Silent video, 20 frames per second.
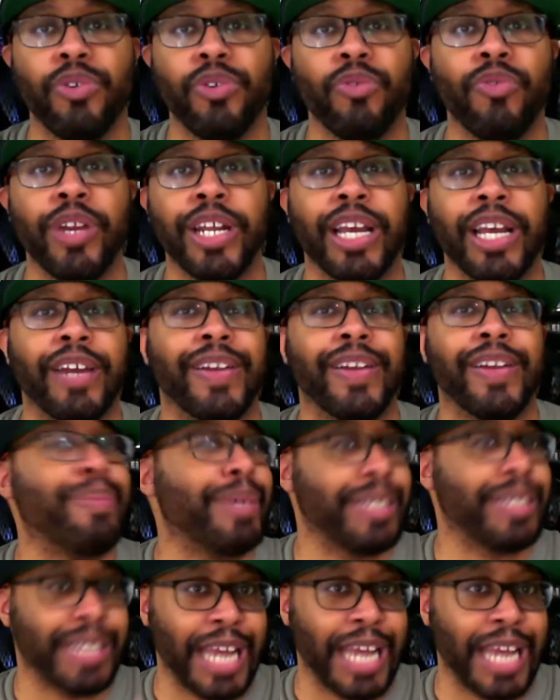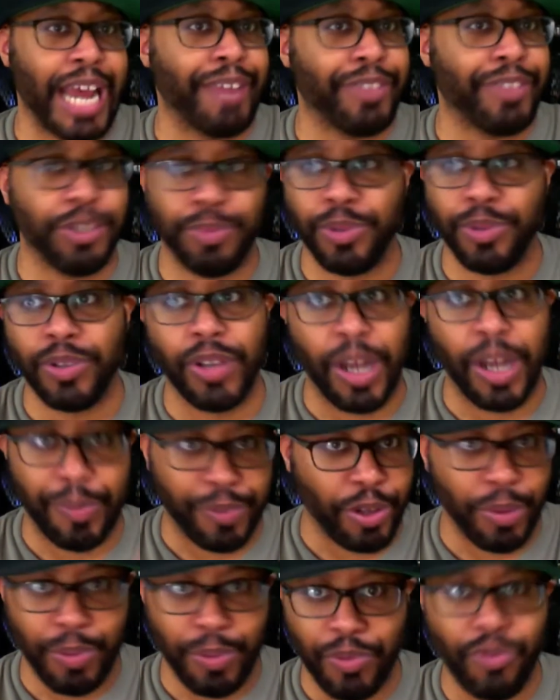reading of that because I had this up
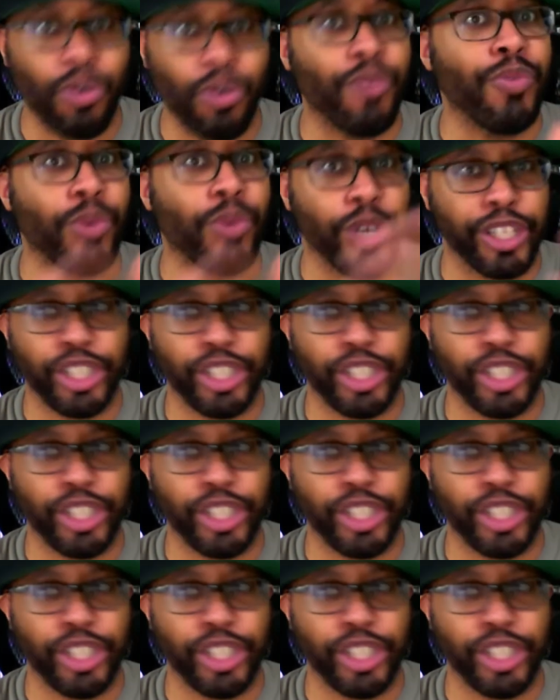there before if you want to